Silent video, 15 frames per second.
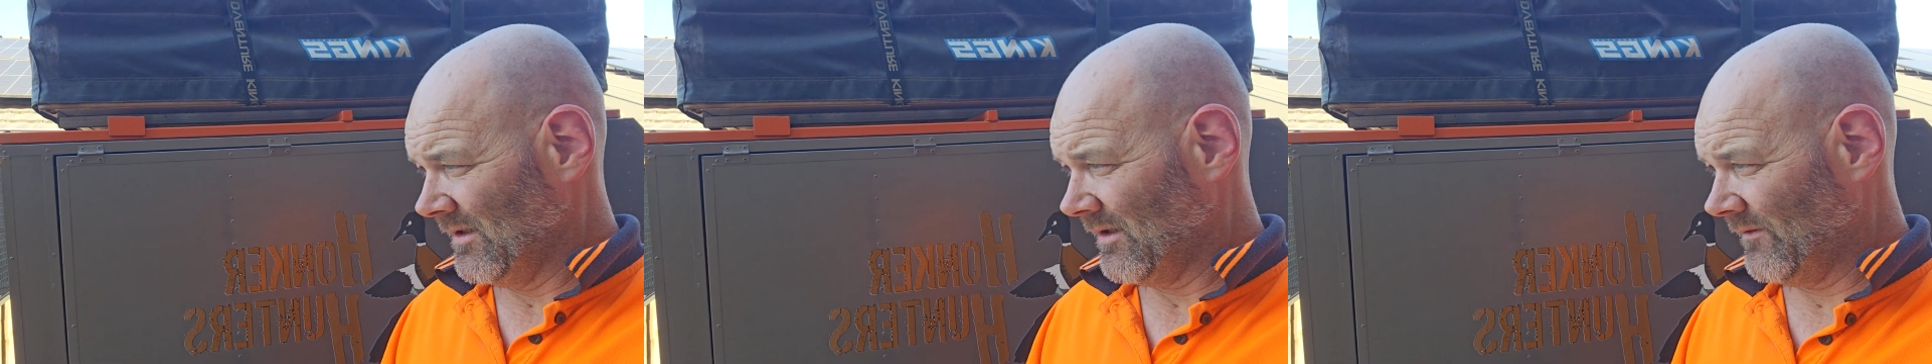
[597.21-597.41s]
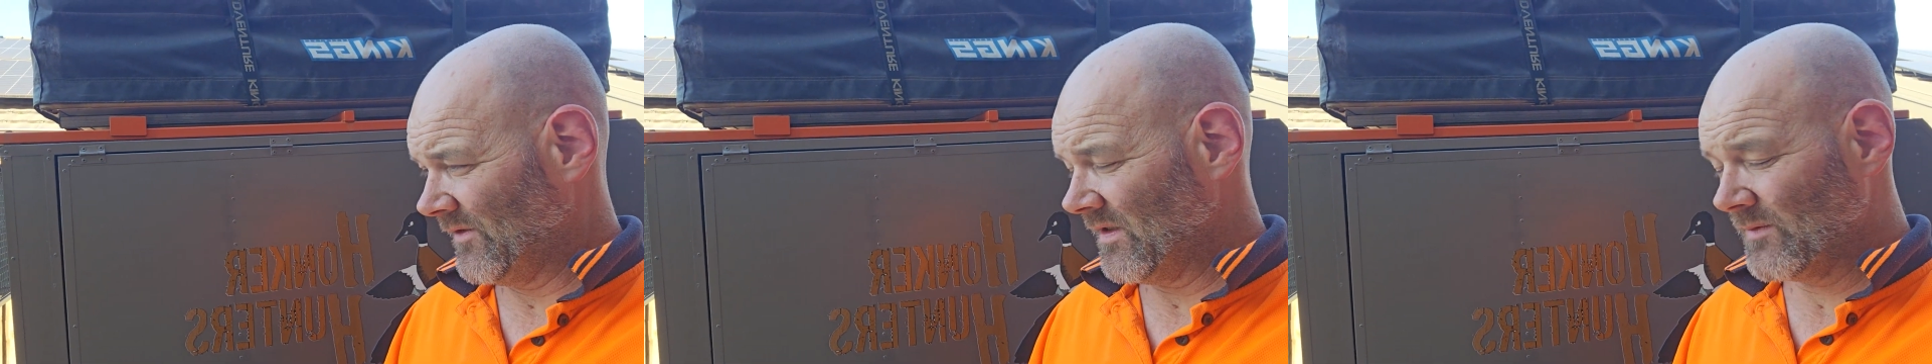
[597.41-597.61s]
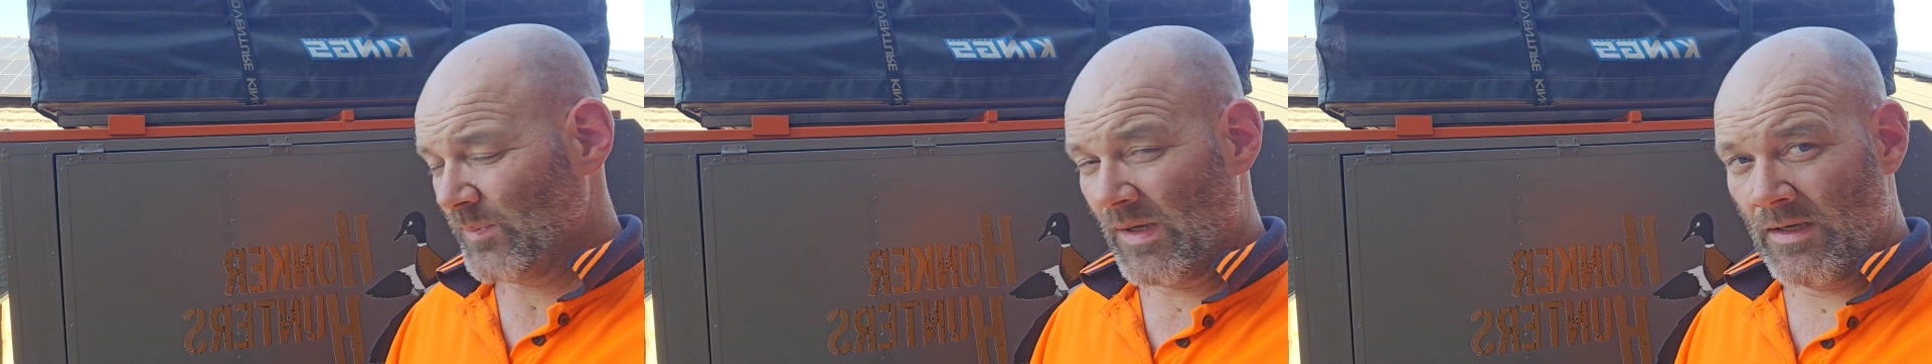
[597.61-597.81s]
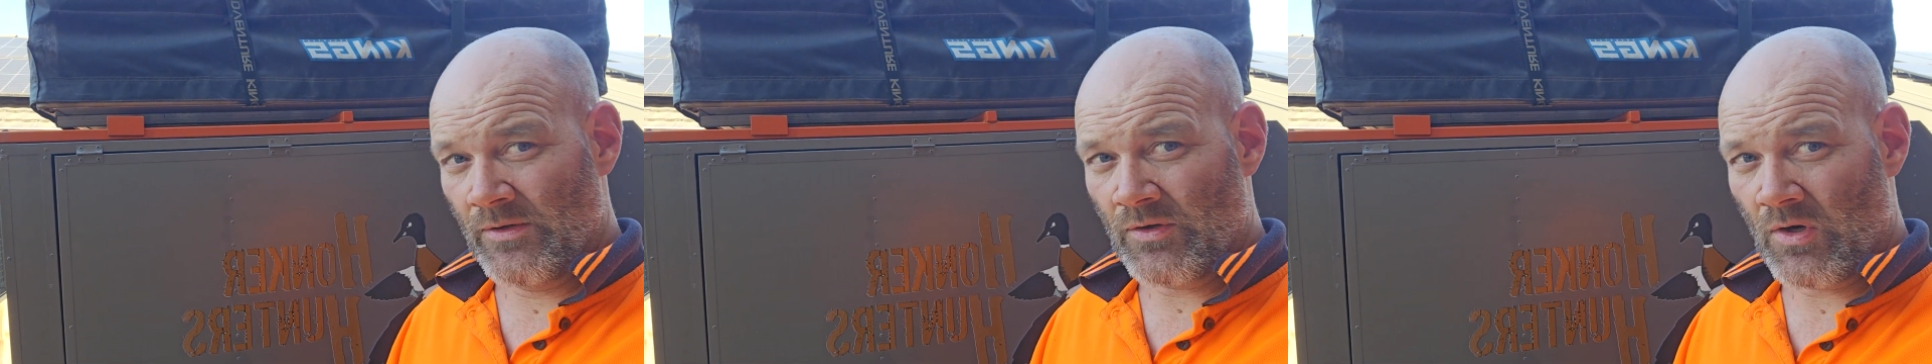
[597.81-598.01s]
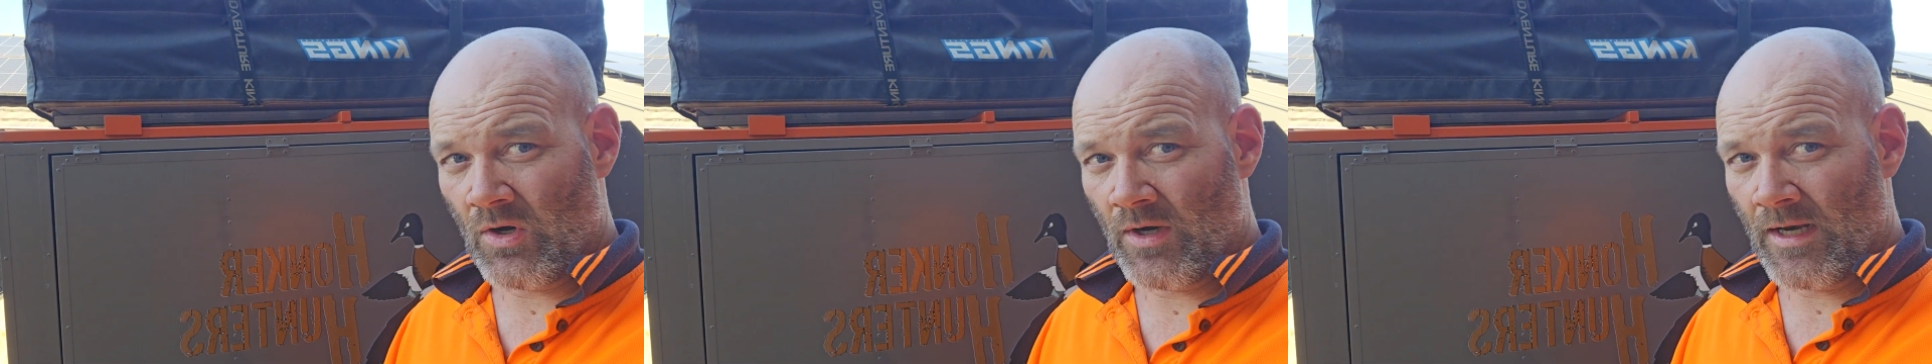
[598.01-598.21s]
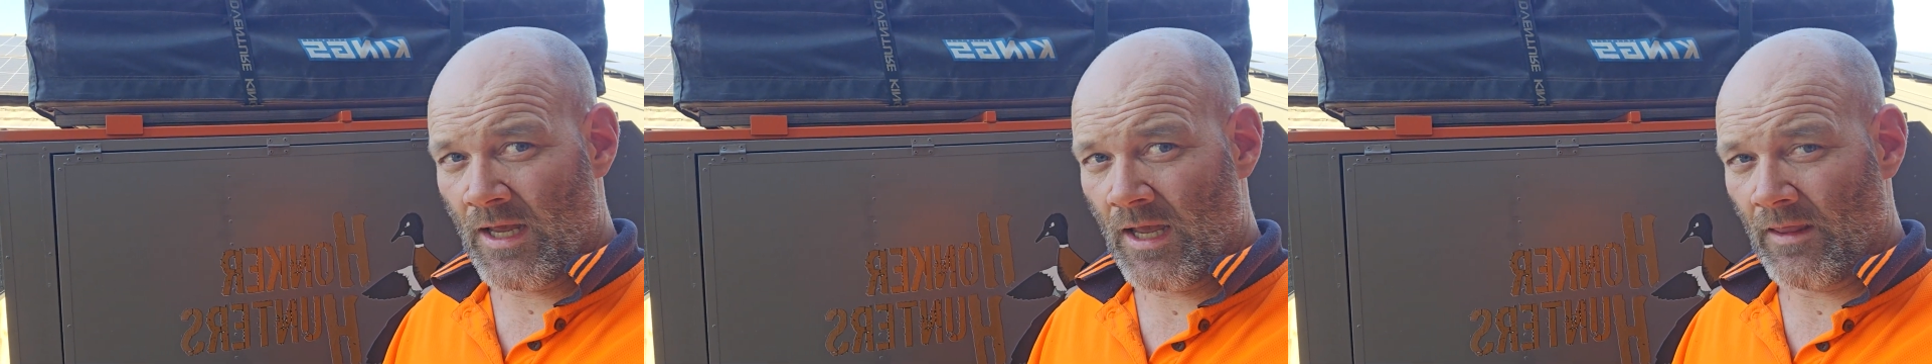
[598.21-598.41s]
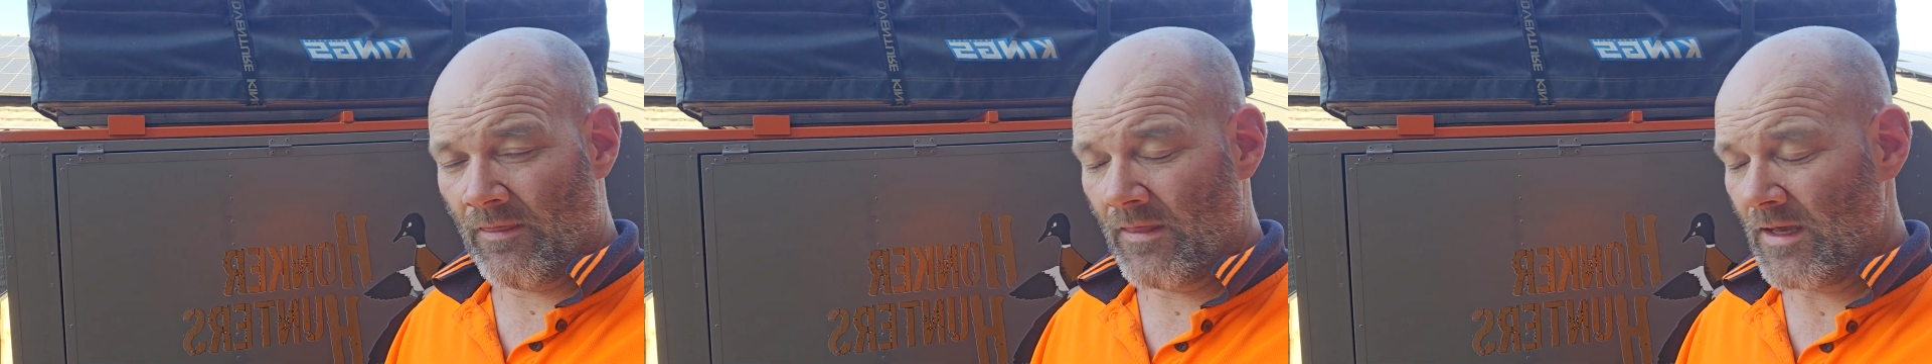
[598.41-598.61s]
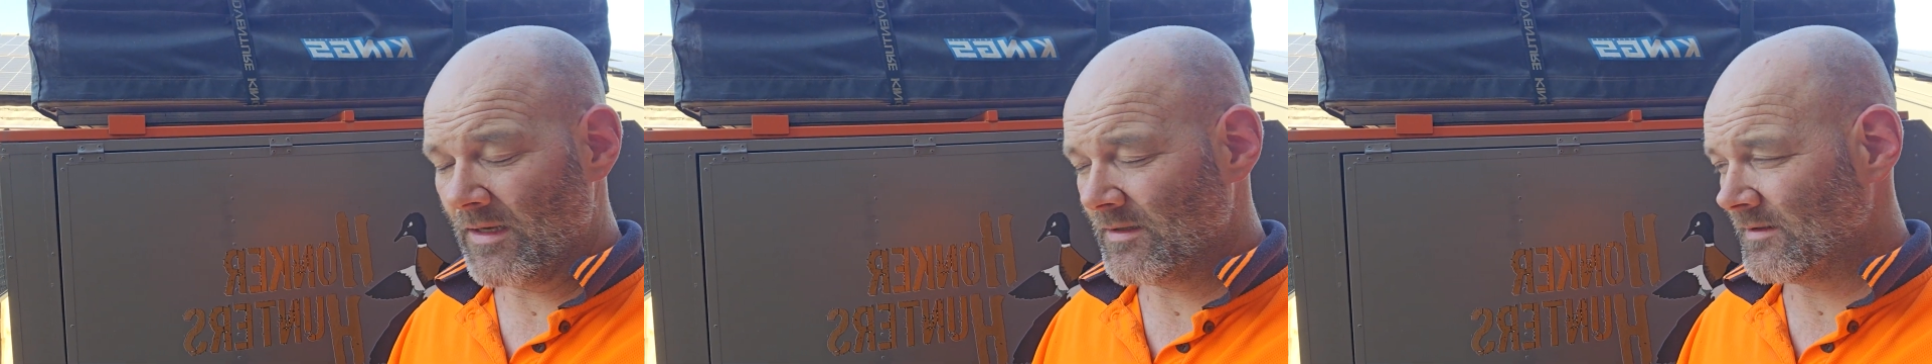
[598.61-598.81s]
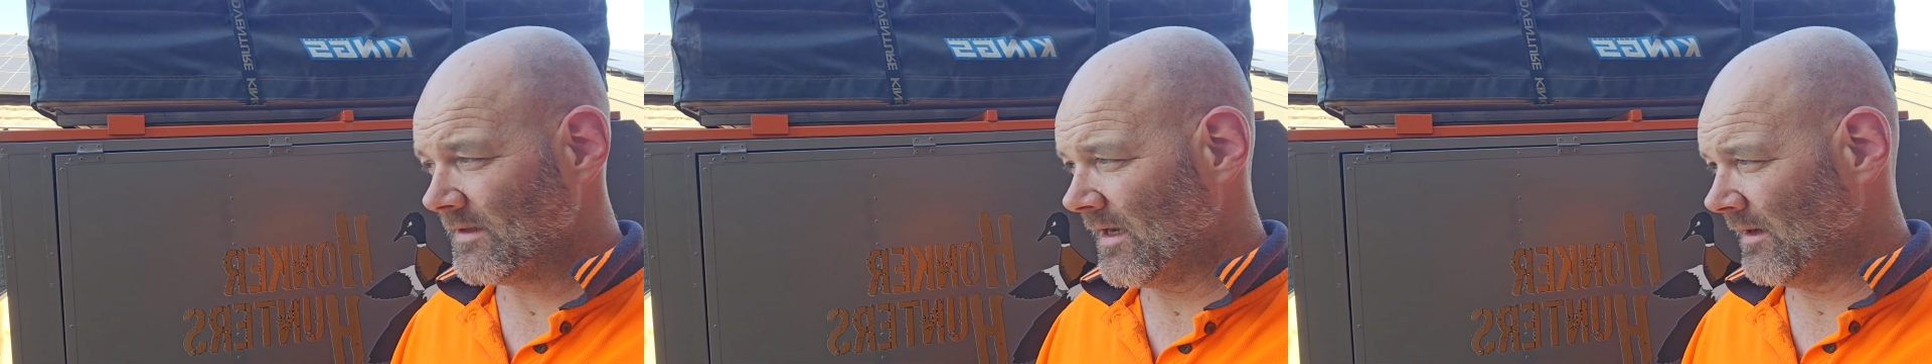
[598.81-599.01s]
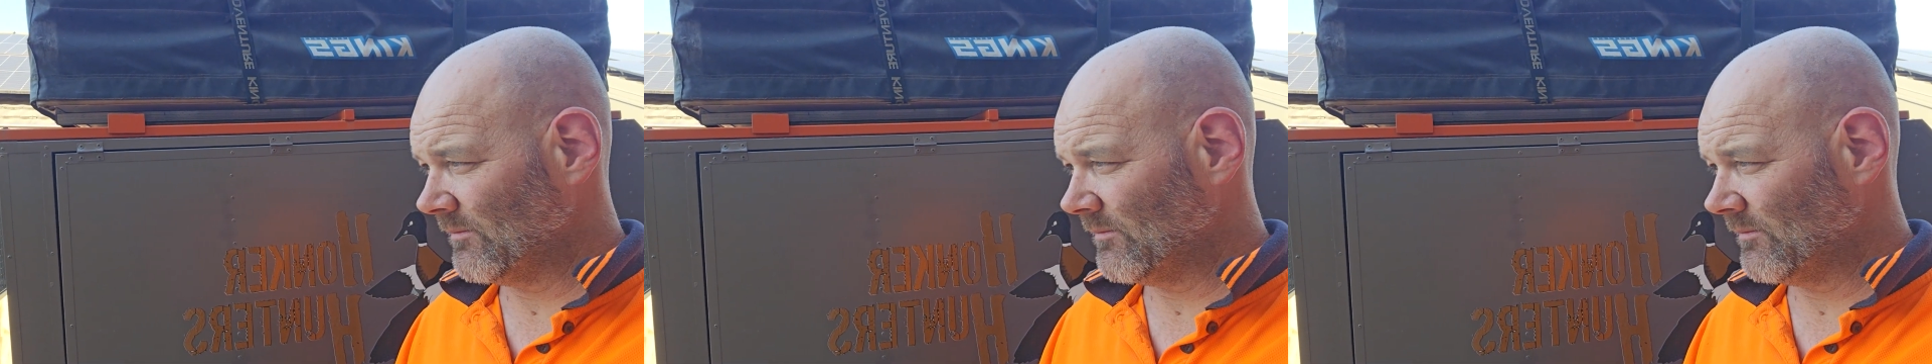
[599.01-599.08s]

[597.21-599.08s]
I've just been drying out that